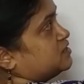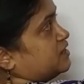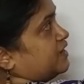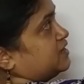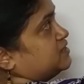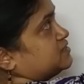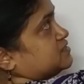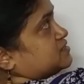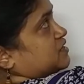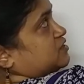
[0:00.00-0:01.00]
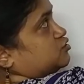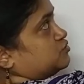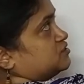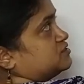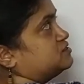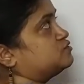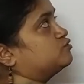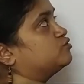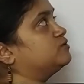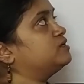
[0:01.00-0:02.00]
L, this is R, so this is root
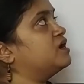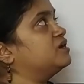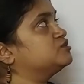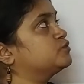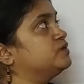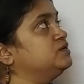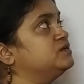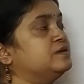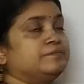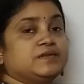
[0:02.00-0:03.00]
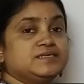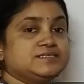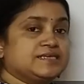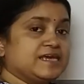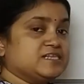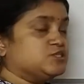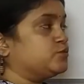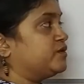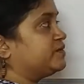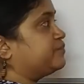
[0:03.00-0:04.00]
over R square plus L square.